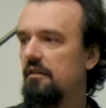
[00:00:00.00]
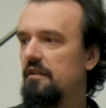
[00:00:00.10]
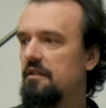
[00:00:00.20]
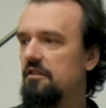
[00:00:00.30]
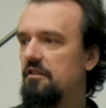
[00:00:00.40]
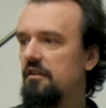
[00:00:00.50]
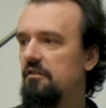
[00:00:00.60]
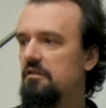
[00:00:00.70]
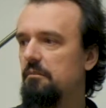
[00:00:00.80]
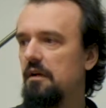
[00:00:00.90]
is, and it's going to
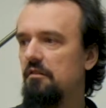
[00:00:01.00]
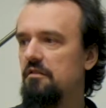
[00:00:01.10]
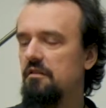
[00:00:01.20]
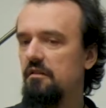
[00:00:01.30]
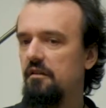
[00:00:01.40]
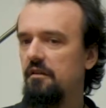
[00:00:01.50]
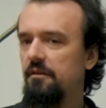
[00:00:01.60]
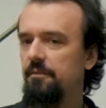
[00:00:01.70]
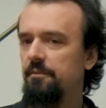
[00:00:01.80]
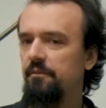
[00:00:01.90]
use the mouse
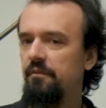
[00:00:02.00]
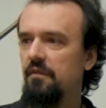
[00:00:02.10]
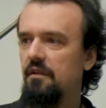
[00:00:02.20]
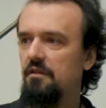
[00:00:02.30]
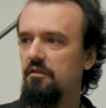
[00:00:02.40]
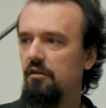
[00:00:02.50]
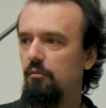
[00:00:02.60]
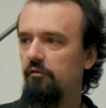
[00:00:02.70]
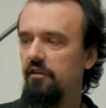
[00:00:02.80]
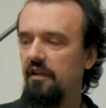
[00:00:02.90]
so I don't
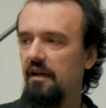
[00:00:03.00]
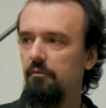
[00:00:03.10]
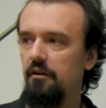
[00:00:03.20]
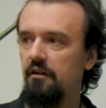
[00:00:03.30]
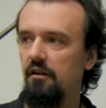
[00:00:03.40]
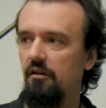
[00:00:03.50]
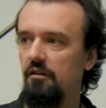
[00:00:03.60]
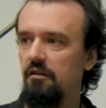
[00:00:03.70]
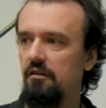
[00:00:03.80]
move the camera at all.